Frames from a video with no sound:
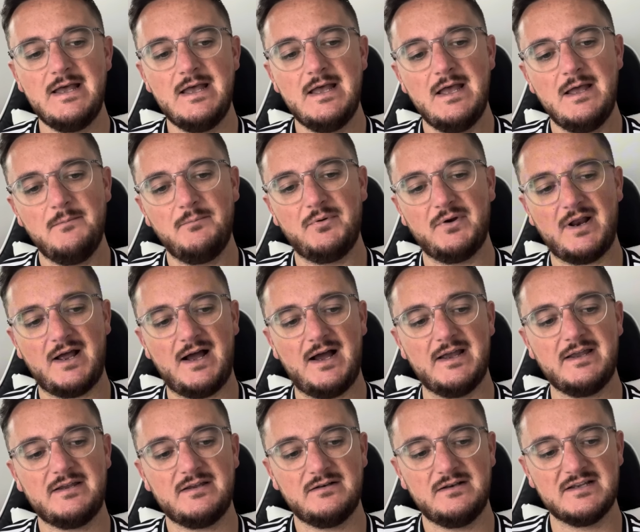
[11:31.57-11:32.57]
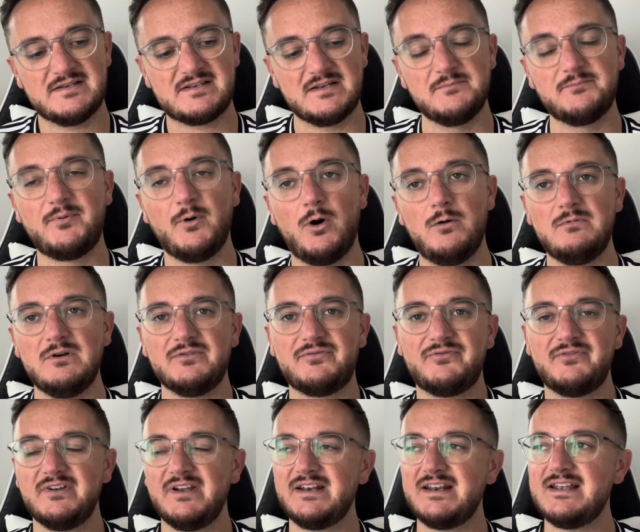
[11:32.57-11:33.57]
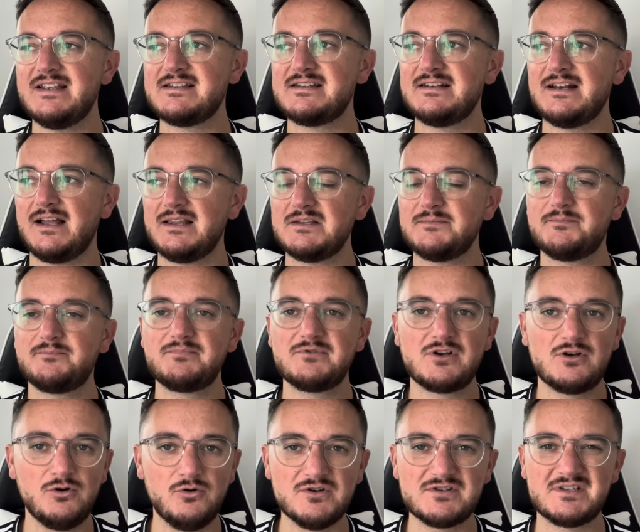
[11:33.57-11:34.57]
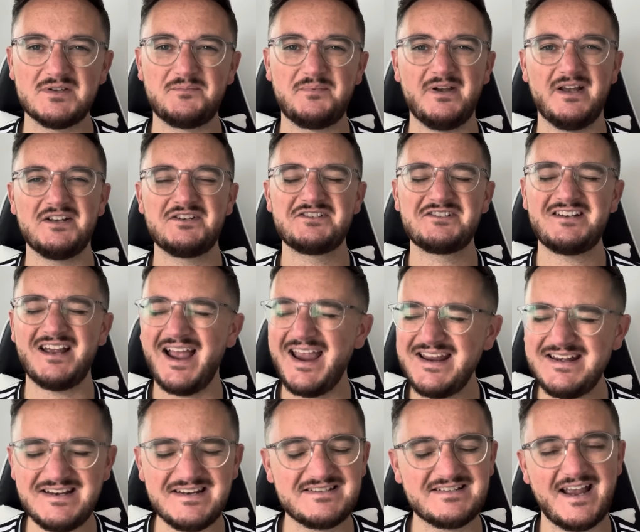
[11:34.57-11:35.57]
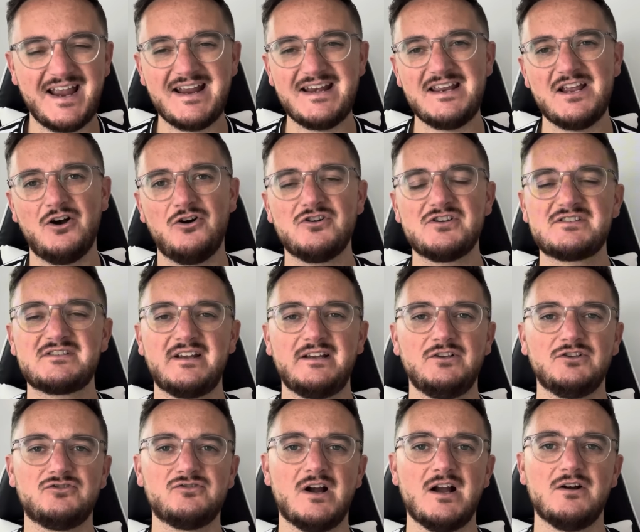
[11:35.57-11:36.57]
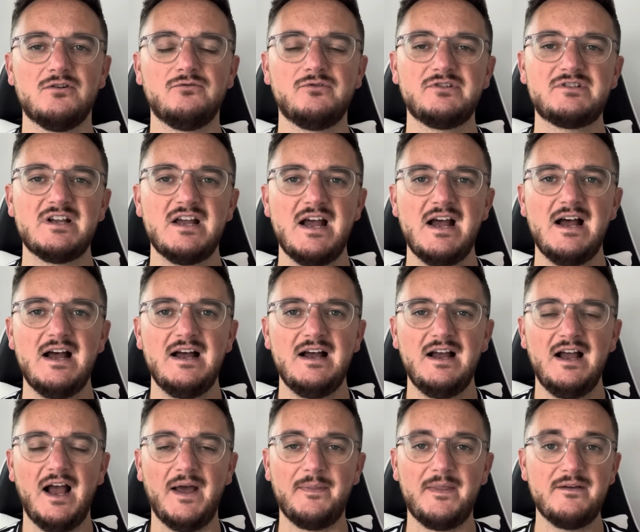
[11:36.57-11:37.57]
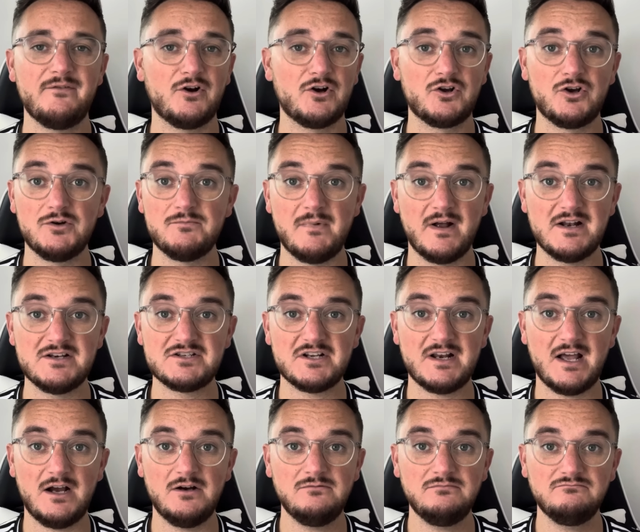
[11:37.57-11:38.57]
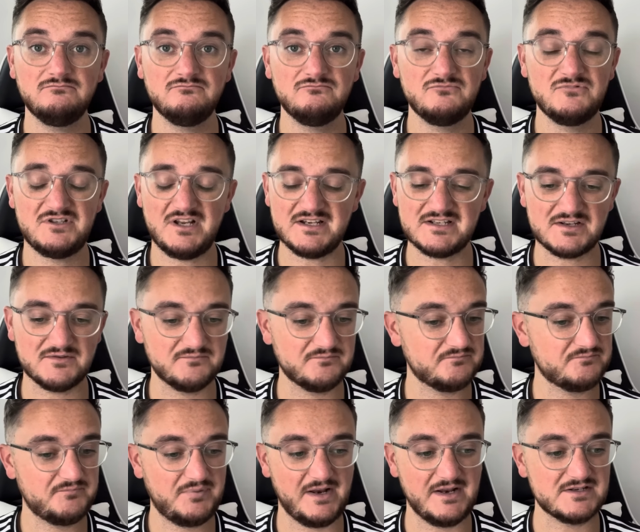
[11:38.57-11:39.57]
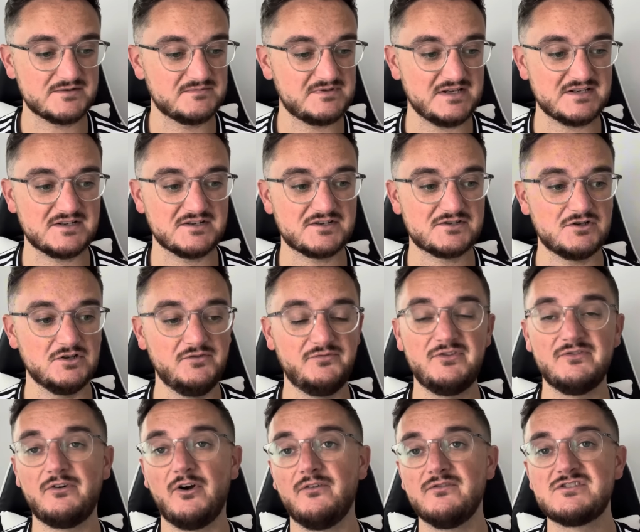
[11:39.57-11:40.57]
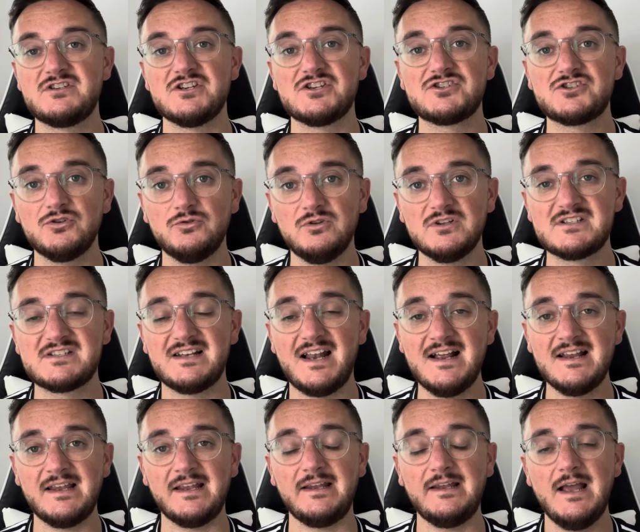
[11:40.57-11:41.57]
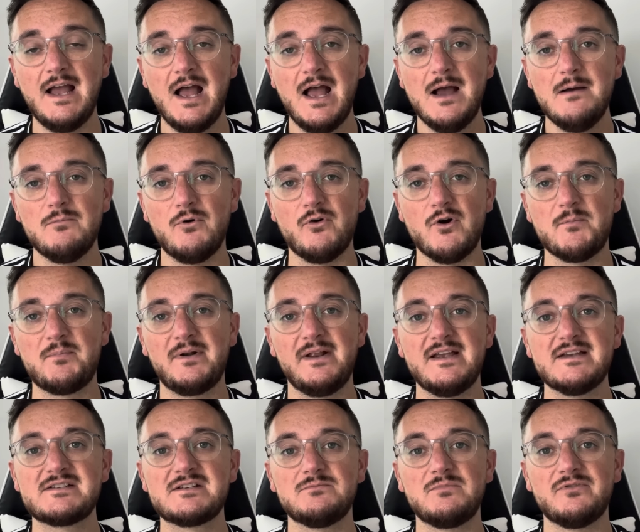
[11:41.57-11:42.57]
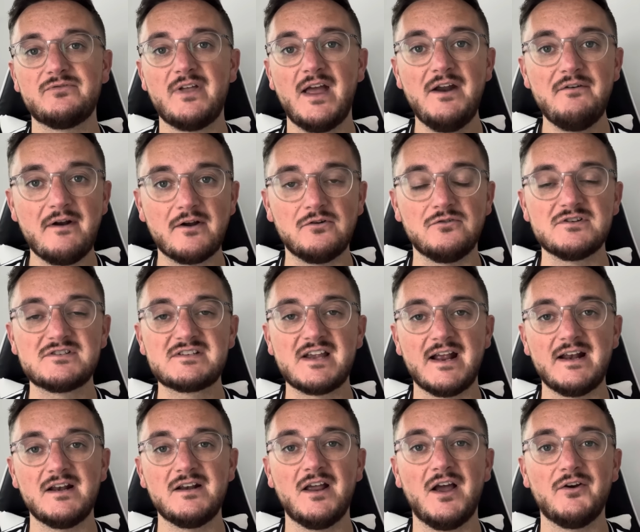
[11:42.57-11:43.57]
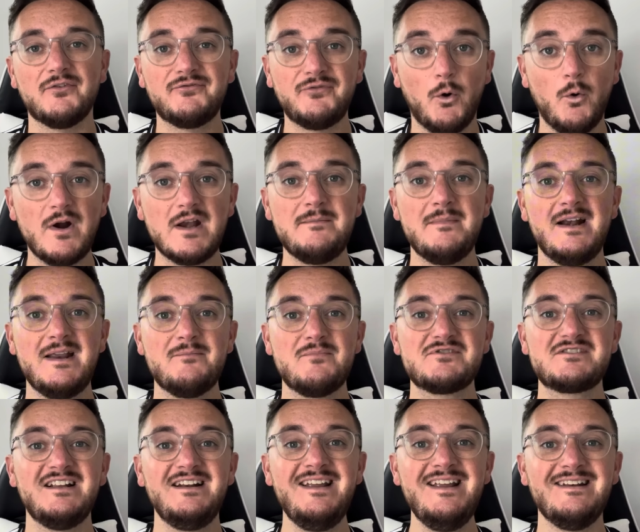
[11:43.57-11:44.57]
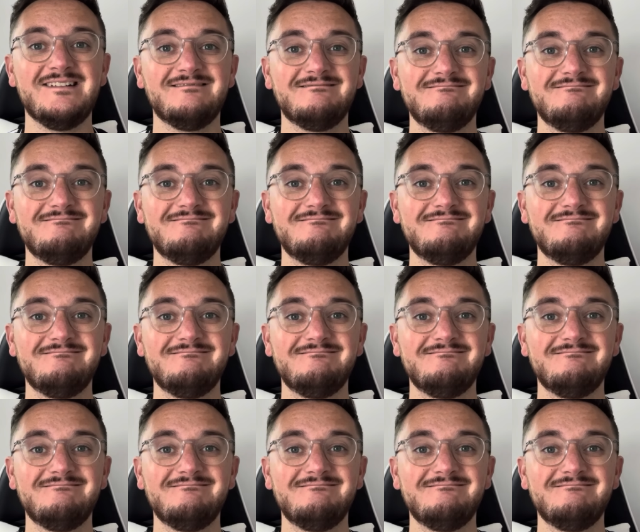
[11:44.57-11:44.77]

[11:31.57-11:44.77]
But listen, Bournemouth, it is, you know, close to the pitch, tiny, tiny, hostile ground. And they've got a good manager now, decent, playing some decent stuff. They've obviously sold Solanke, but replaced him with their record signing, a 40 million Brazilian.